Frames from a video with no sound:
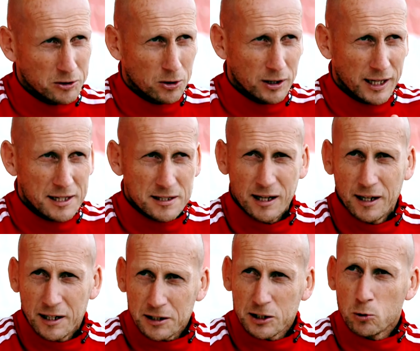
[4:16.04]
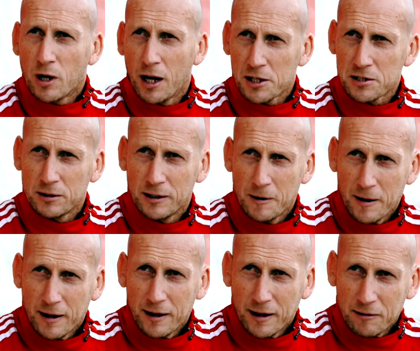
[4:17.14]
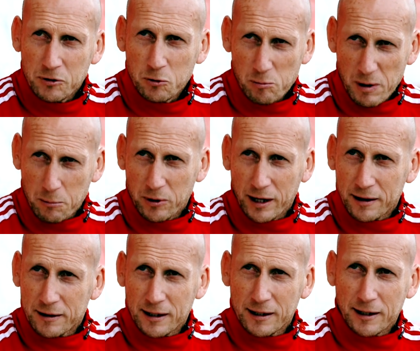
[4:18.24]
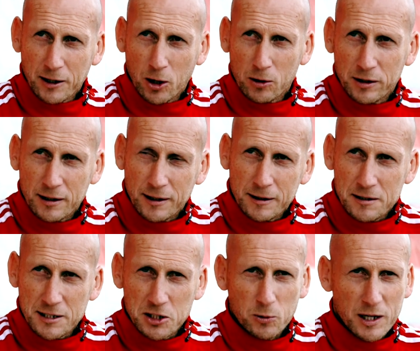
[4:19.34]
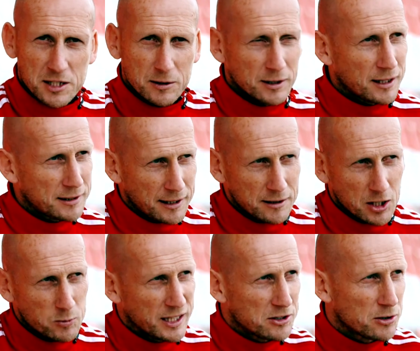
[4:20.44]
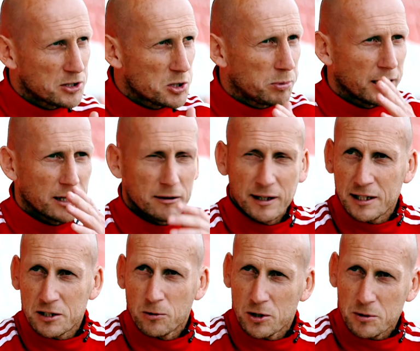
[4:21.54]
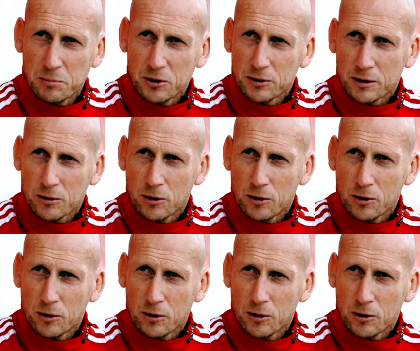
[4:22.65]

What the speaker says: the goal against Newcastle. If you remember it, the situation that he does when he turns a player and then he scores a brilliant